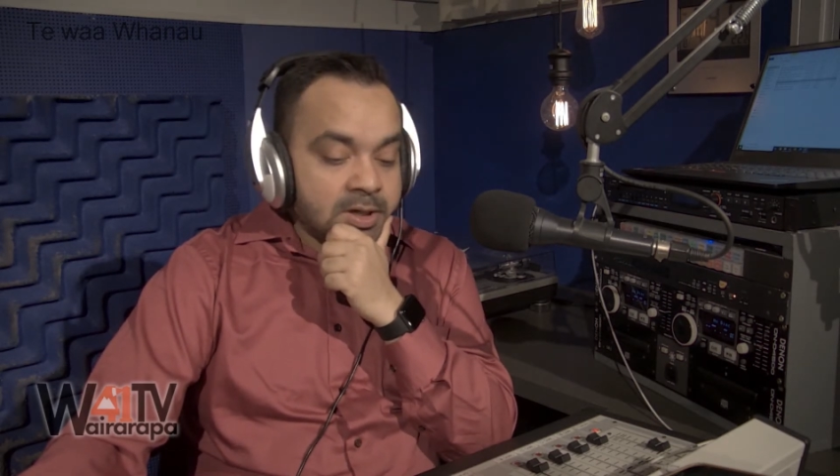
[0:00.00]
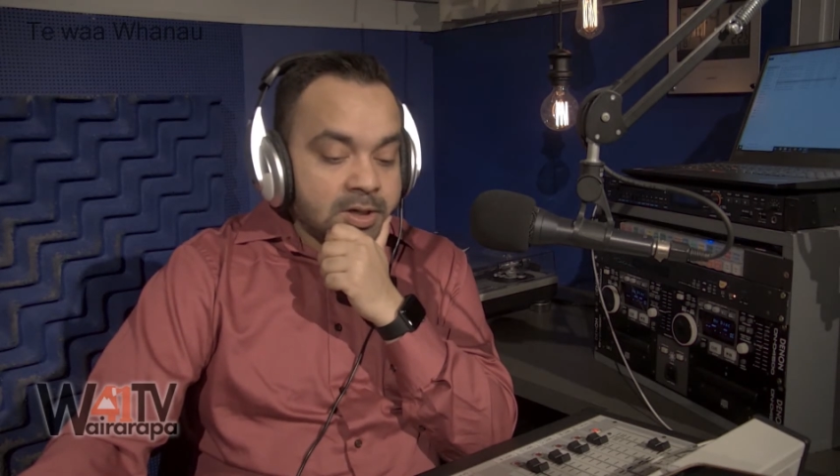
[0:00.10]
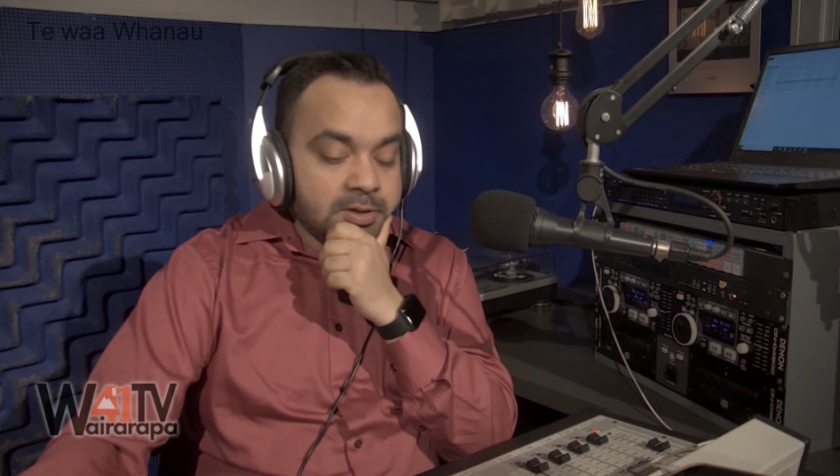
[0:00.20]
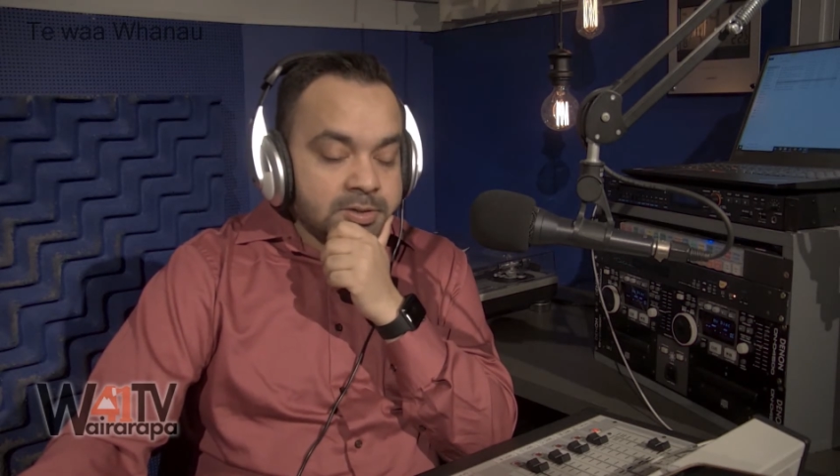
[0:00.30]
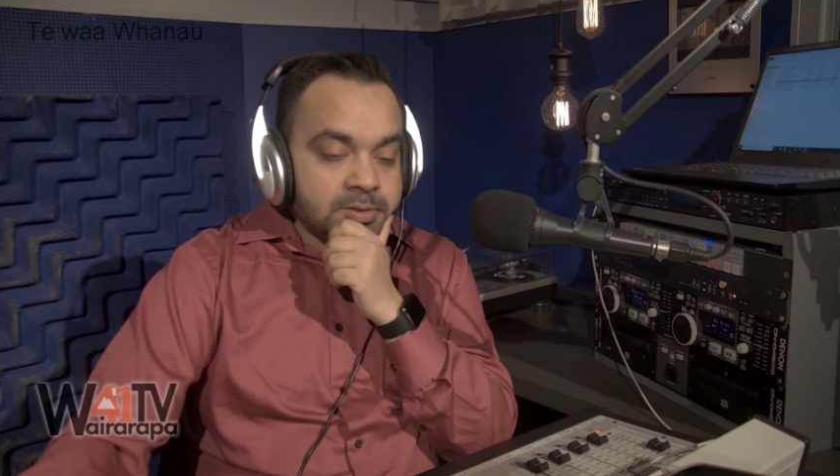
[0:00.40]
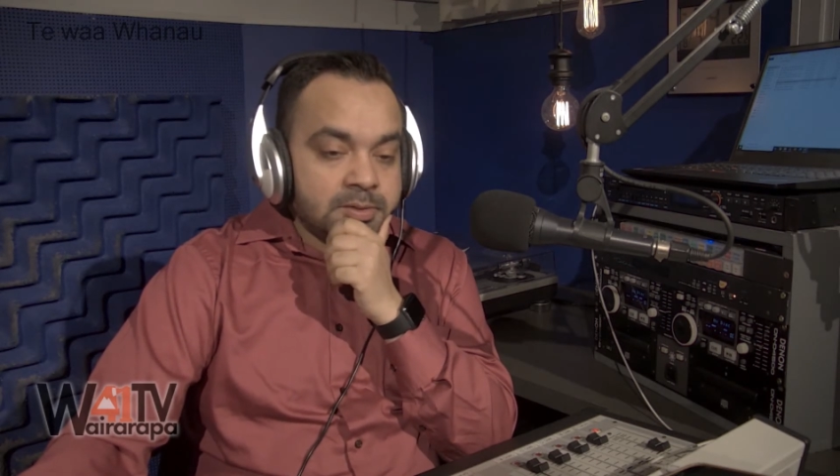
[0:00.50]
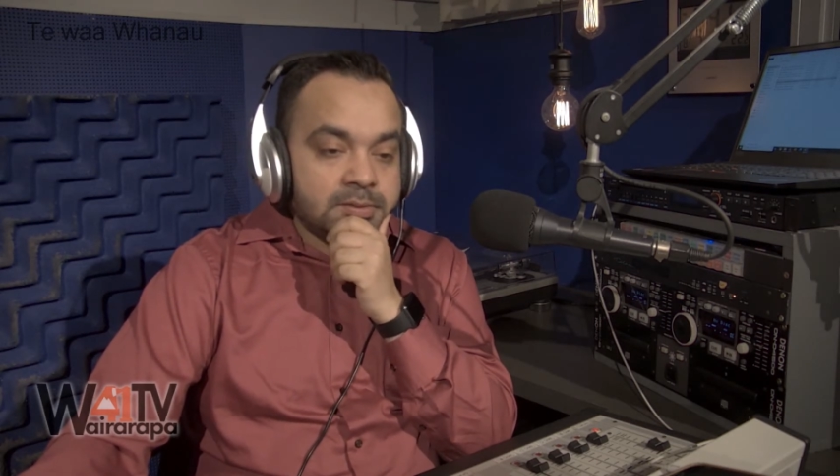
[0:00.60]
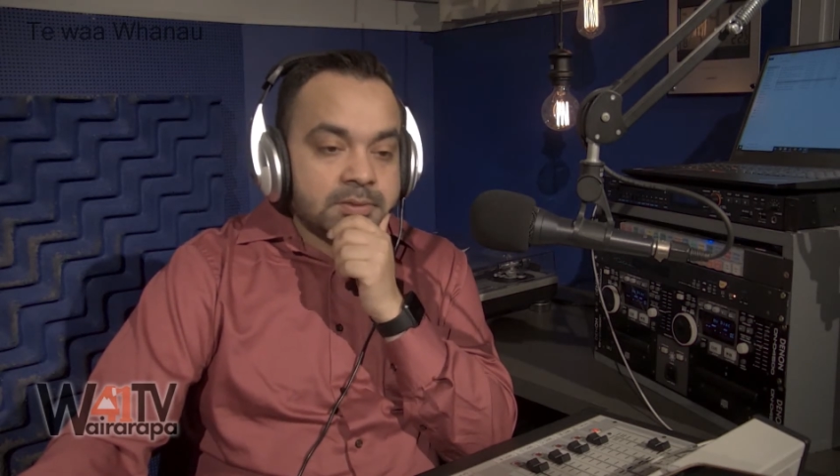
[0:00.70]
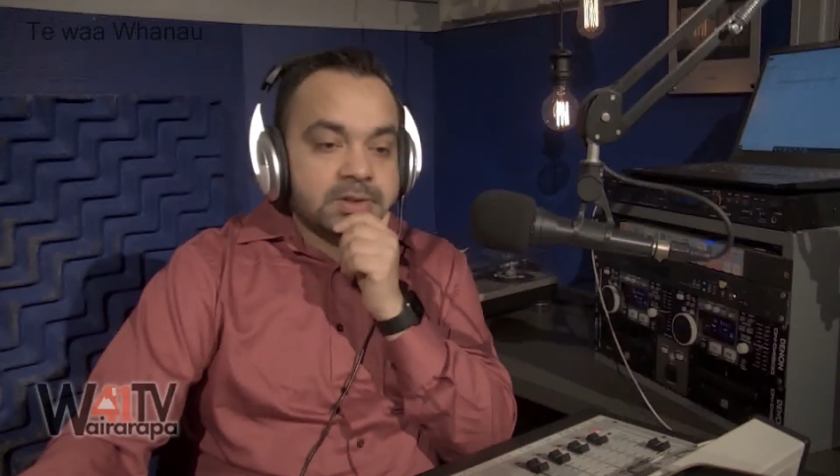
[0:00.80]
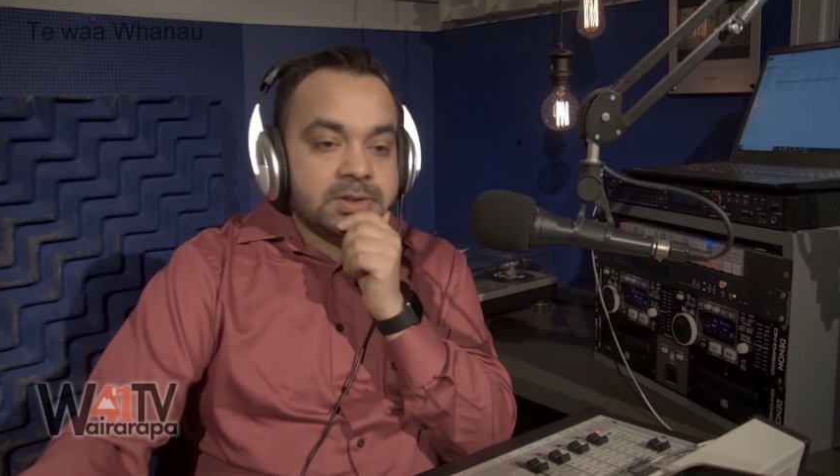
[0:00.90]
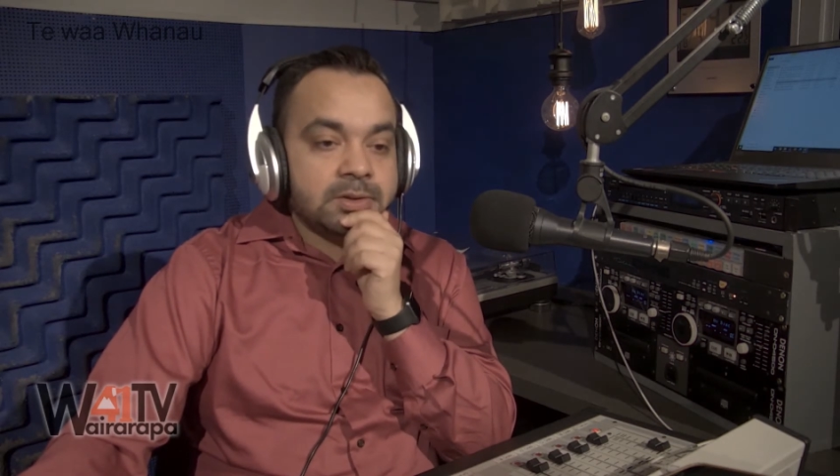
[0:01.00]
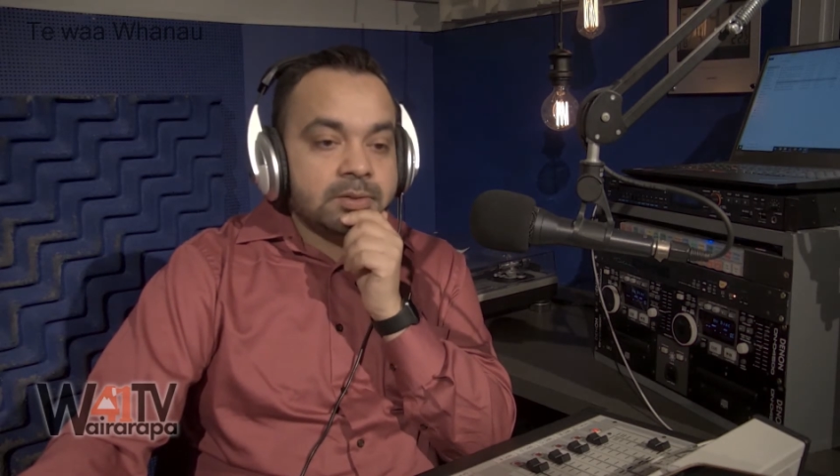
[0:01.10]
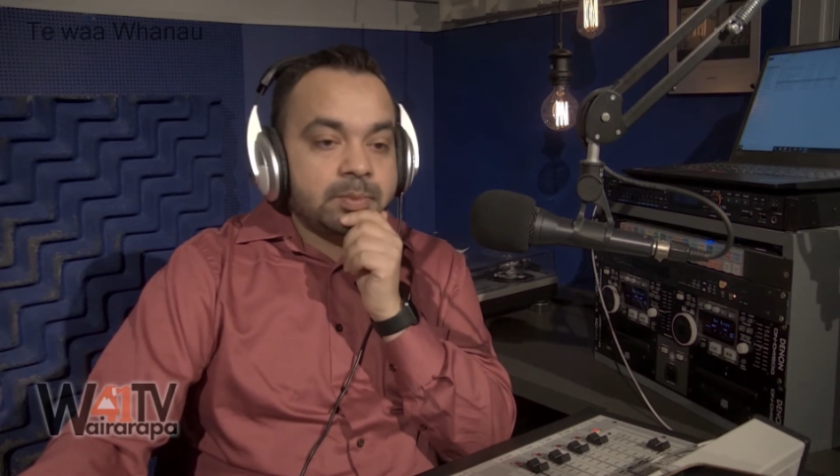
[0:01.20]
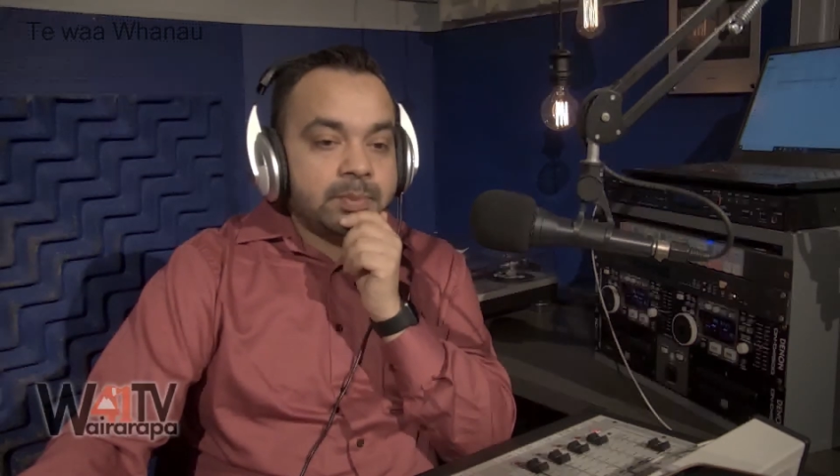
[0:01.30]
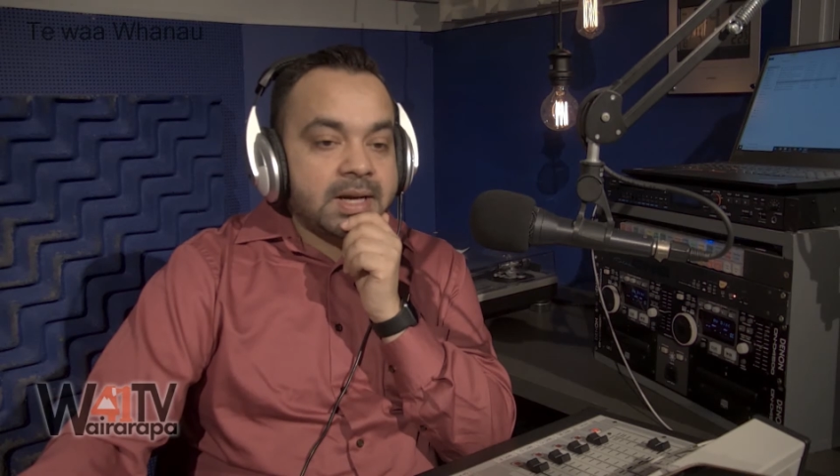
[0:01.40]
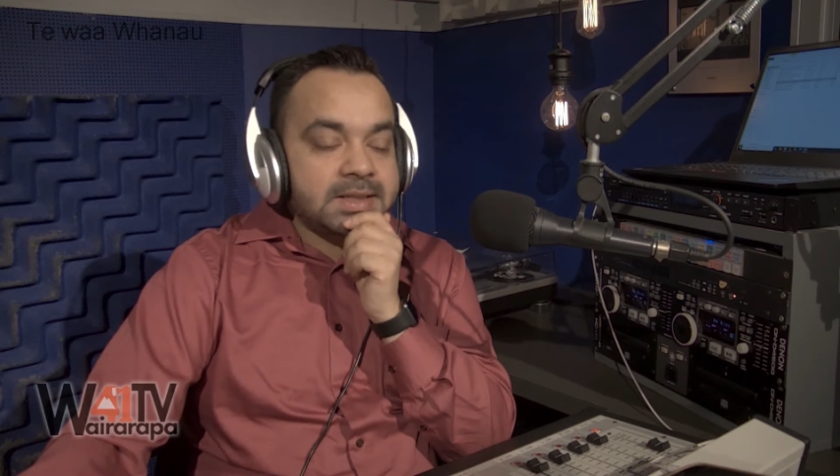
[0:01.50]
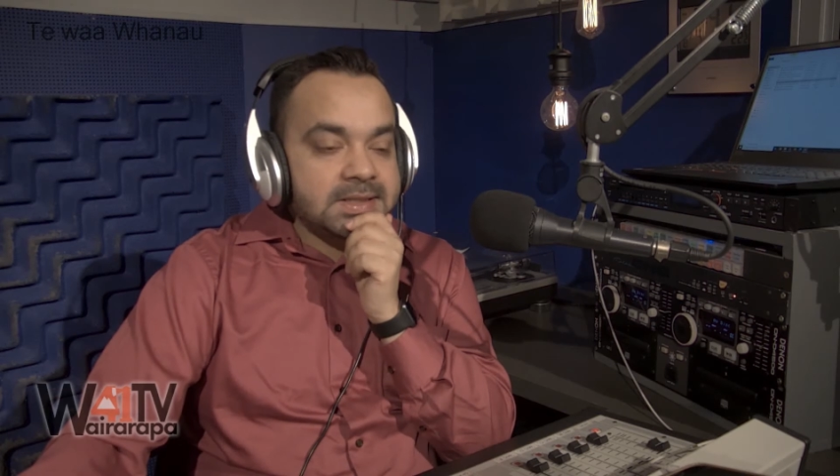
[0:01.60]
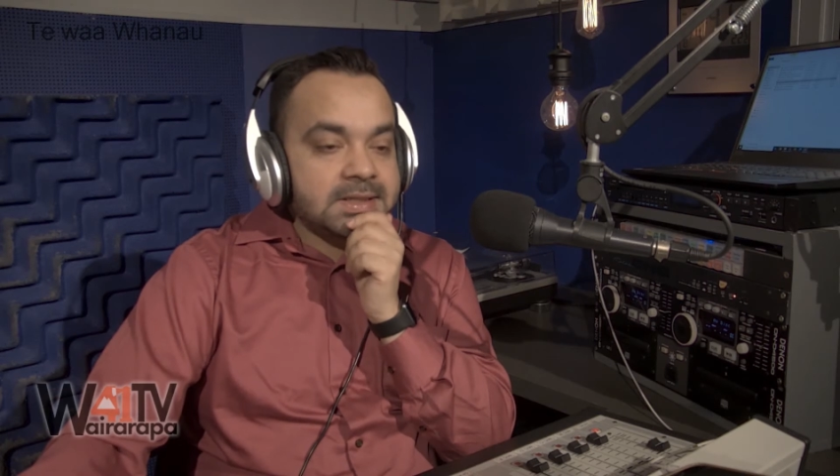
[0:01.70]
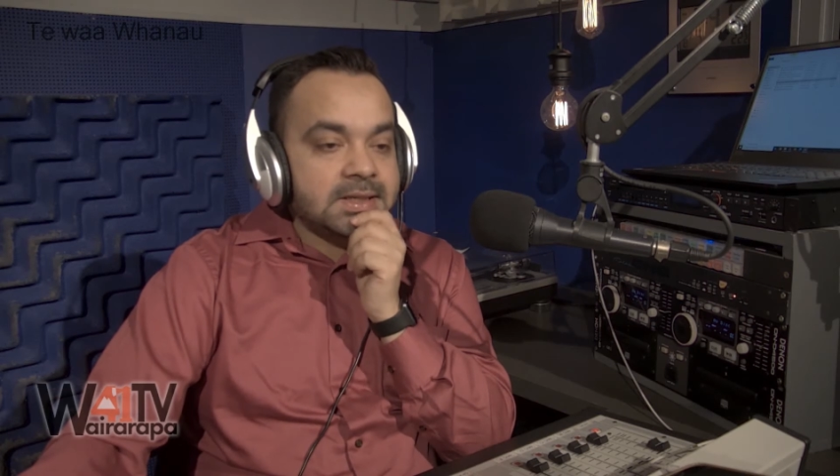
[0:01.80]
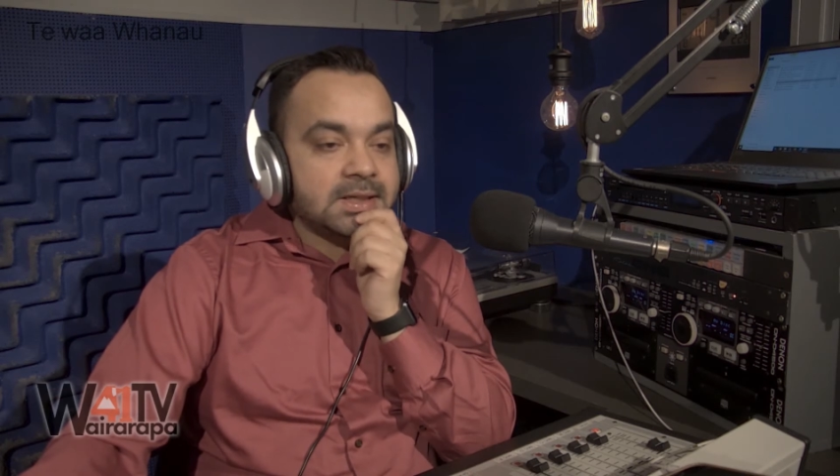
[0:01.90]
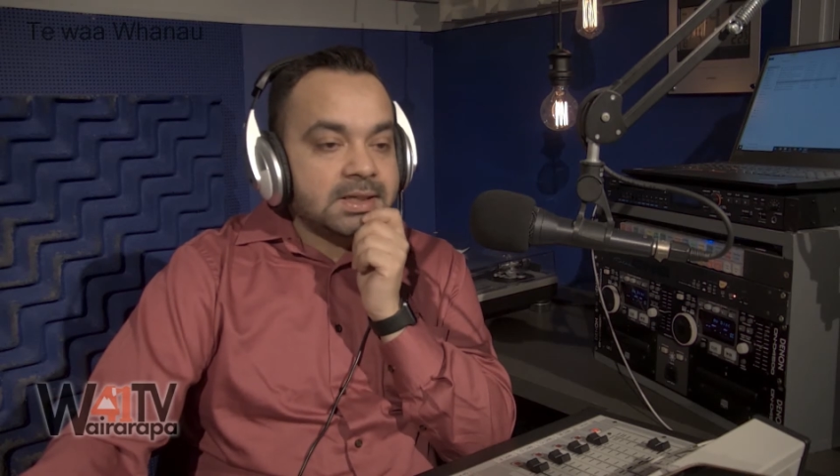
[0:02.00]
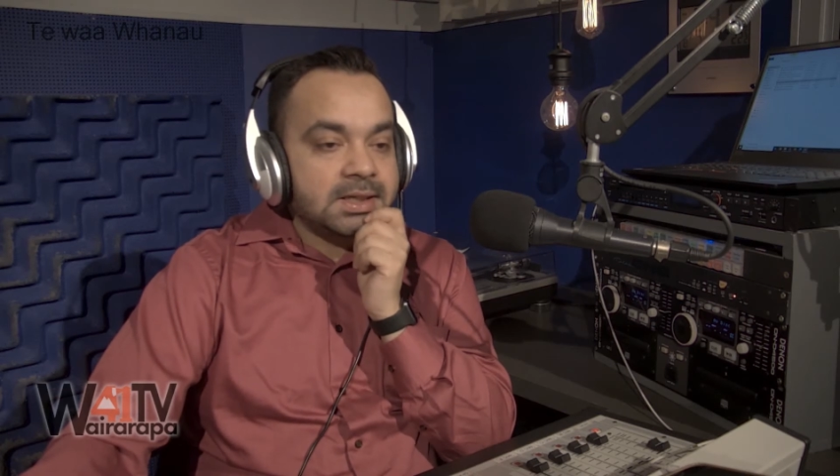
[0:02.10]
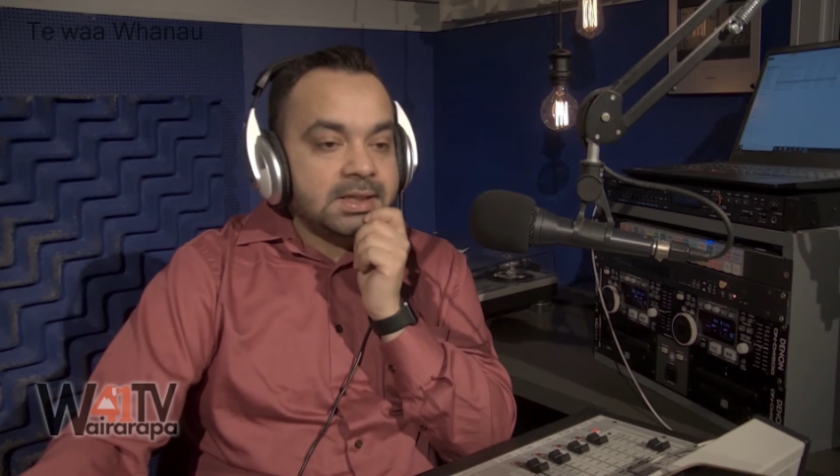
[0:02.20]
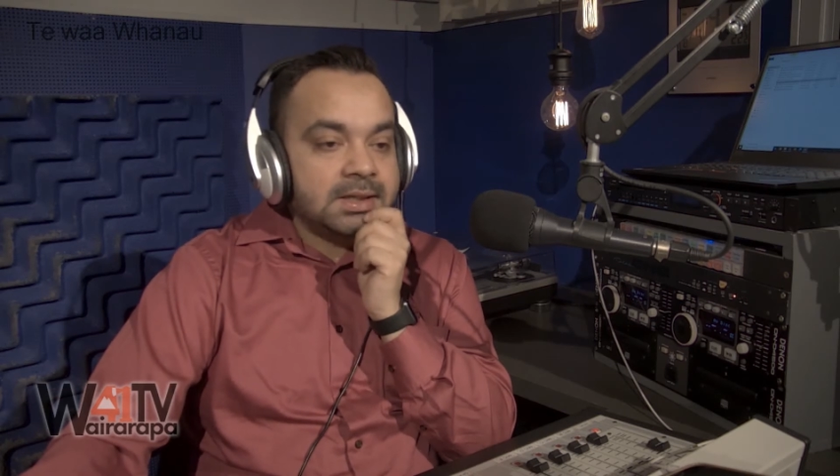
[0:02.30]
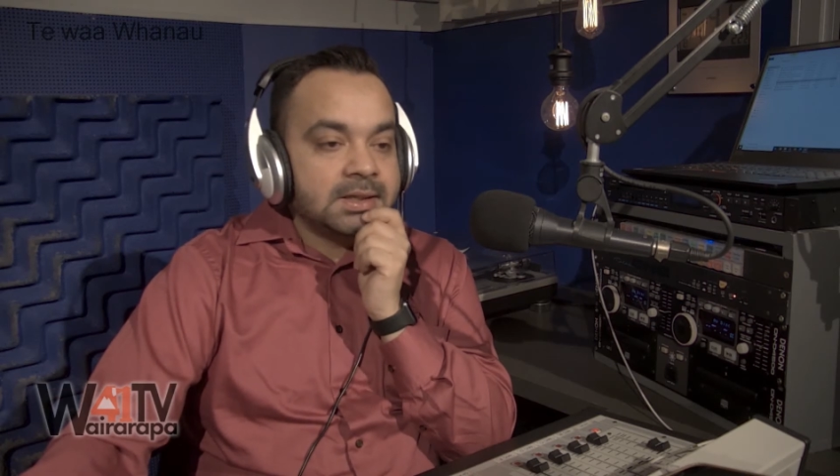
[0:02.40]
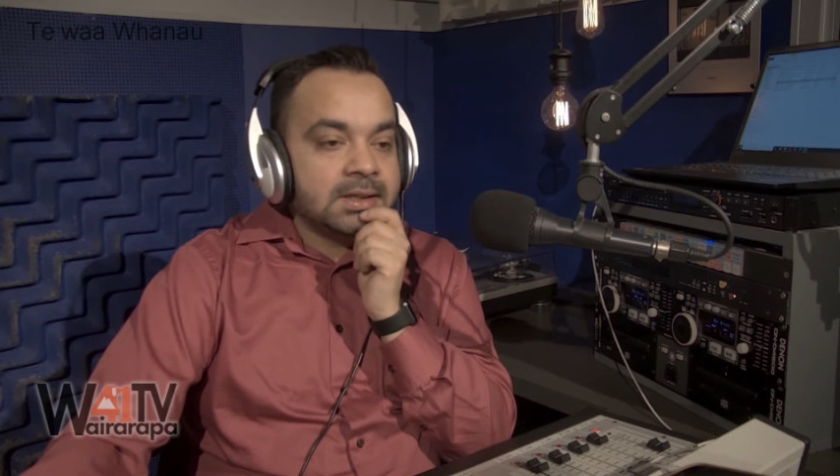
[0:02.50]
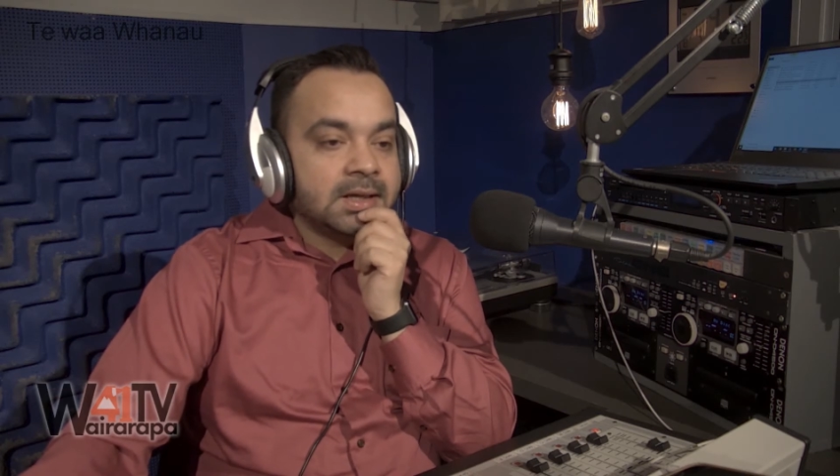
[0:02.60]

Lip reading: also so practically